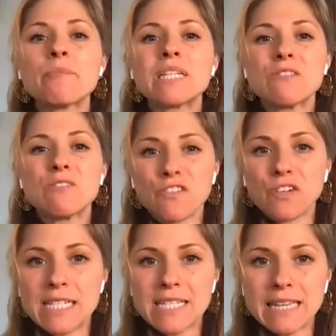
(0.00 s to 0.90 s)
please feel
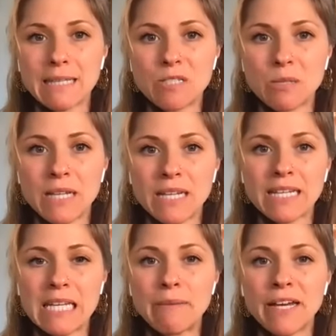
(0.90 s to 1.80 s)
free to send them to me,
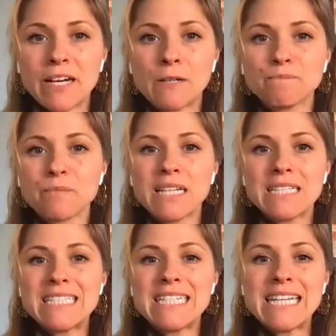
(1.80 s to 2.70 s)
email,
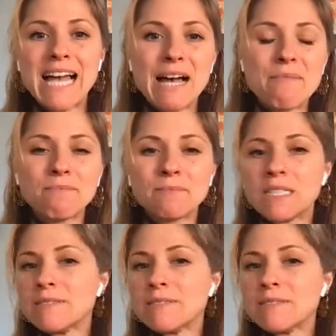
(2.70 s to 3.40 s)
DM,